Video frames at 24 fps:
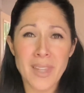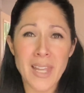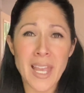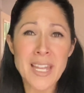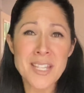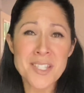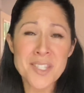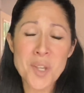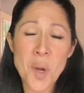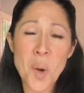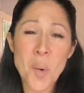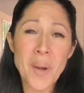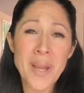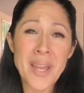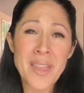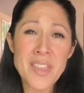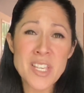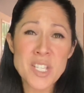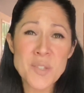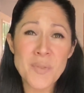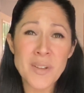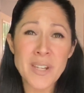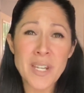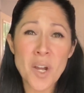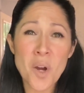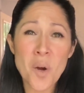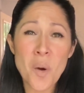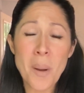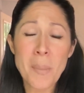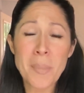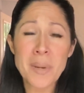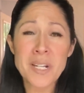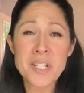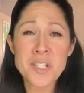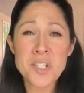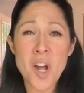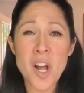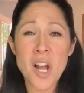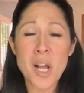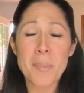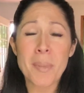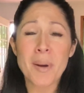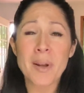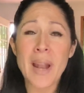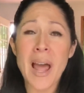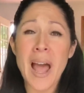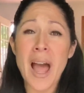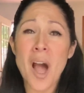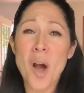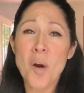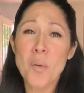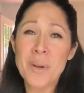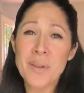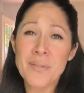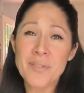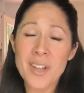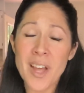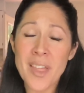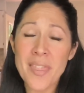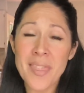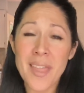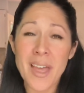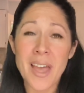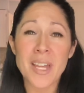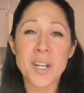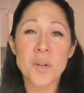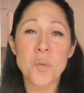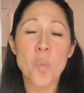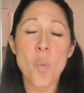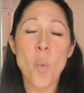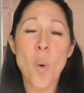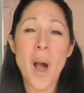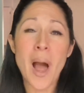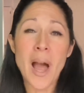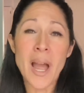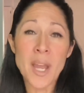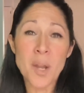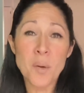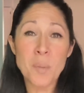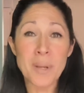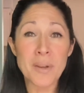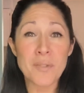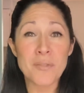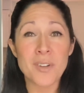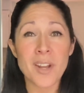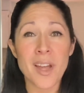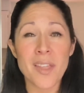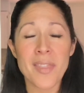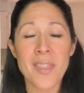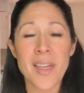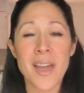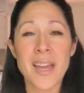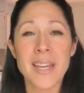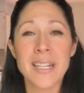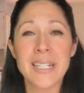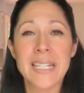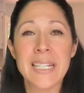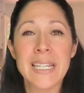And so in this video, I'm going to talk about how we've done that, why we've done that.